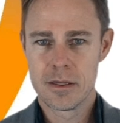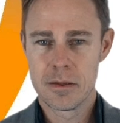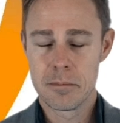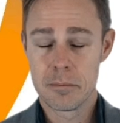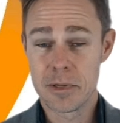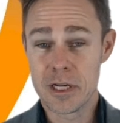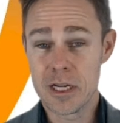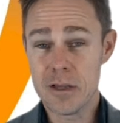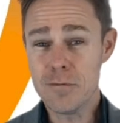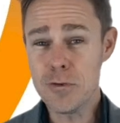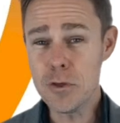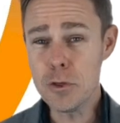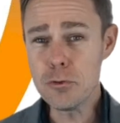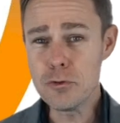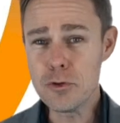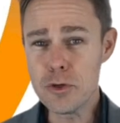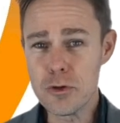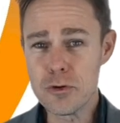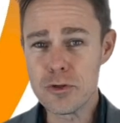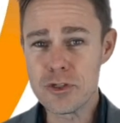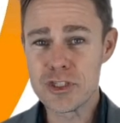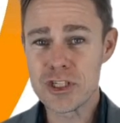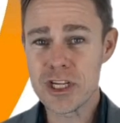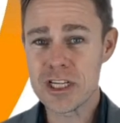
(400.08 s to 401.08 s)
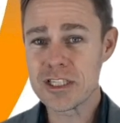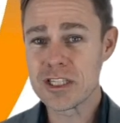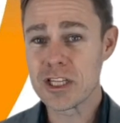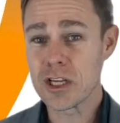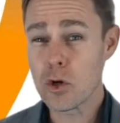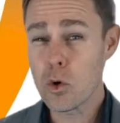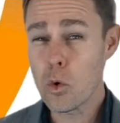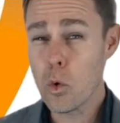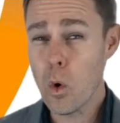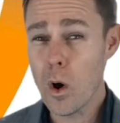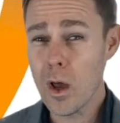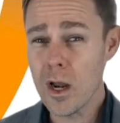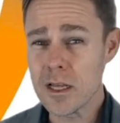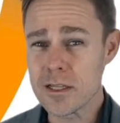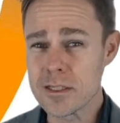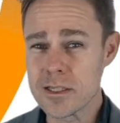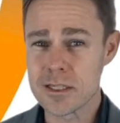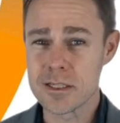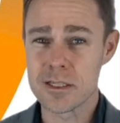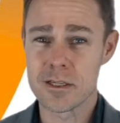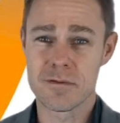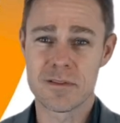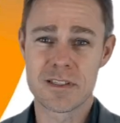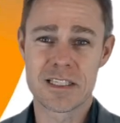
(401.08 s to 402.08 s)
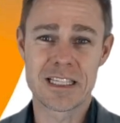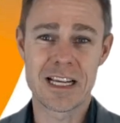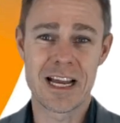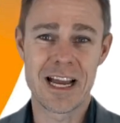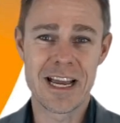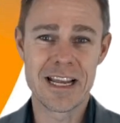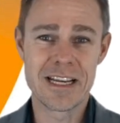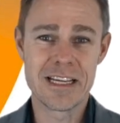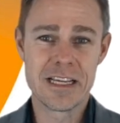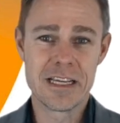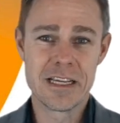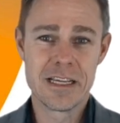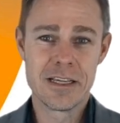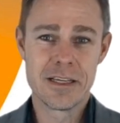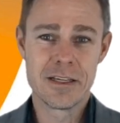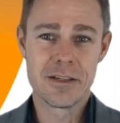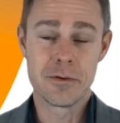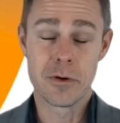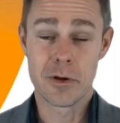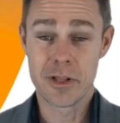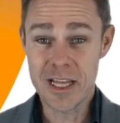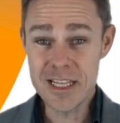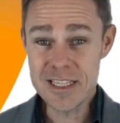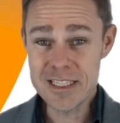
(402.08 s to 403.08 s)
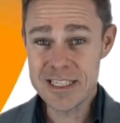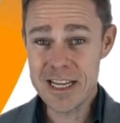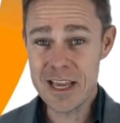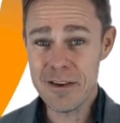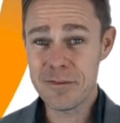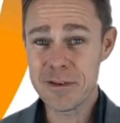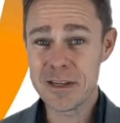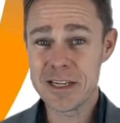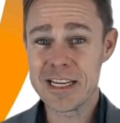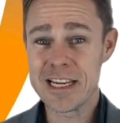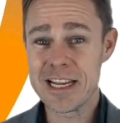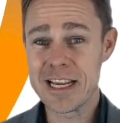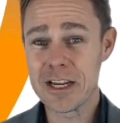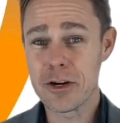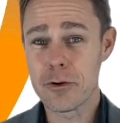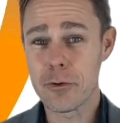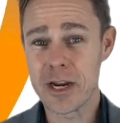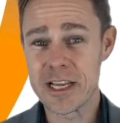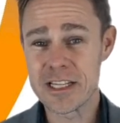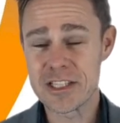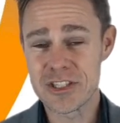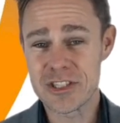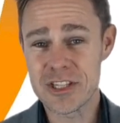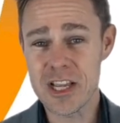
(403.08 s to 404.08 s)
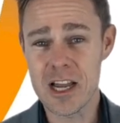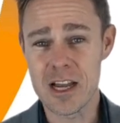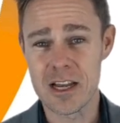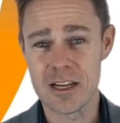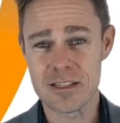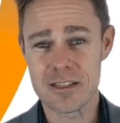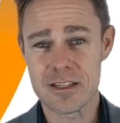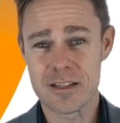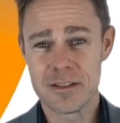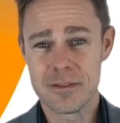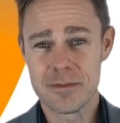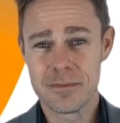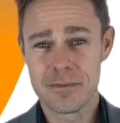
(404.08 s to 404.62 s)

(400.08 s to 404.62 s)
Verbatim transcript: But if you use just the qualitative side, well, that's definitely a great start.